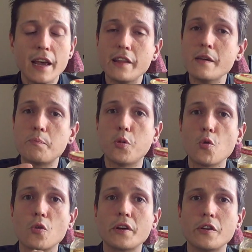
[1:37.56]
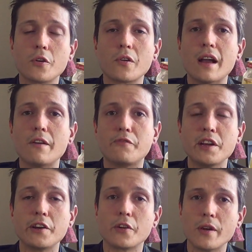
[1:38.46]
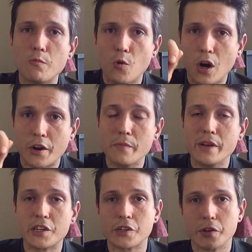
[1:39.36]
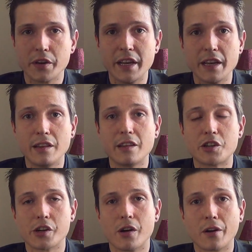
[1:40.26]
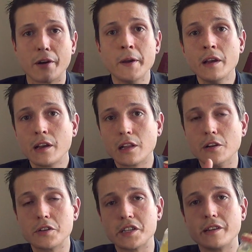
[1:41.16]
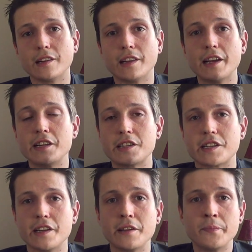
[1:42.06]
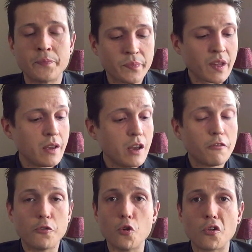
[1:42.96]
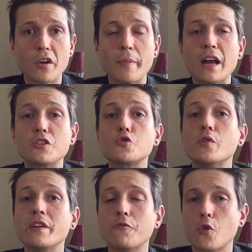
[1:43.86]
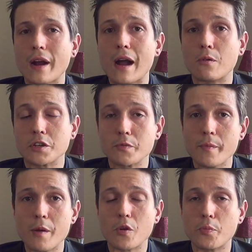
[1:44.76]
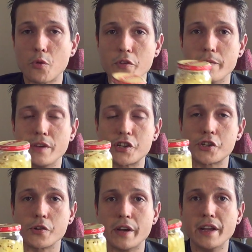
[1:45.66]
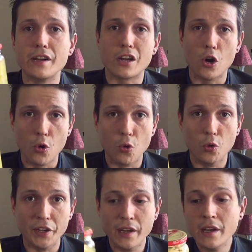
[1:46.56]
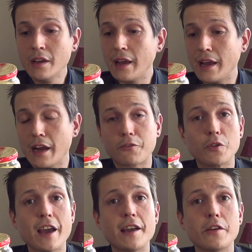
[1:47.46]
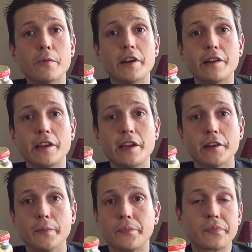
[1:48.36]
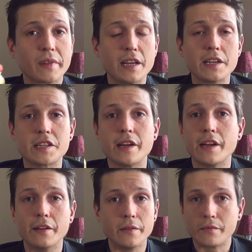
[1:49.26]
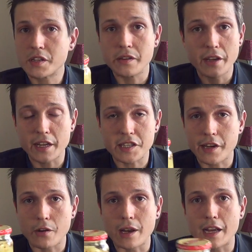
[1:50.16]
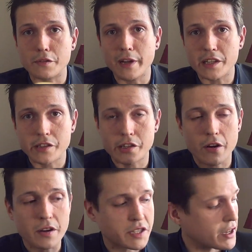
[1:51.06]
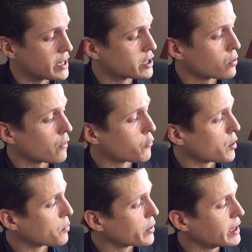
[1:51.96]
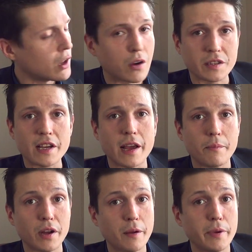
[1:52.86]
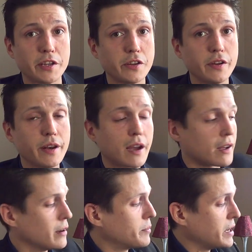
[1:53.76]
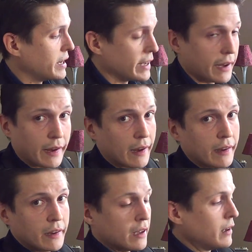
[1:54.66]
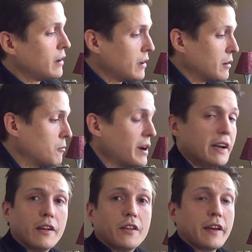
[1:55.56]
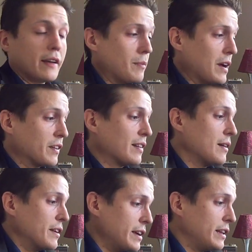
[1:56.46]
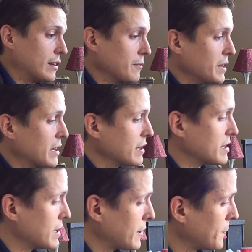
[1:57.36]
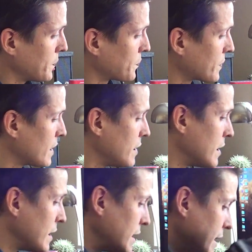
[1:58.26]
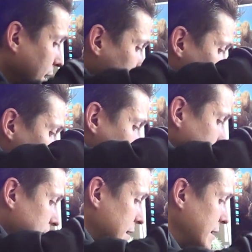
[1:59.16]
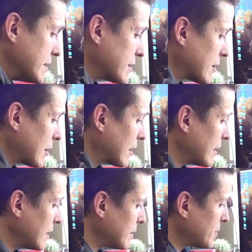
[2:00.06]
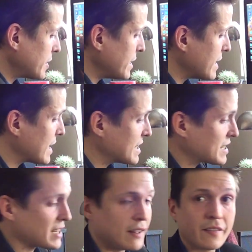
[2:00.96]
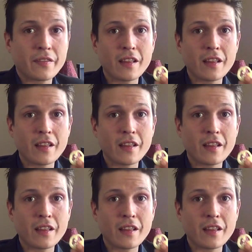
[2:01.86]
And then pour your uh, vinegar and water mixture in the jar, close it, let it sit for about 24 hours. Remember, pour the mixture in cold. And after that, you're ready to eat them. Like I said, you got sterilized mason jars that can store for a pretty long time, but I bet you you're not going to be uh, waiting all that amount of time to eat them because, uh, yeah, these are pretty nice.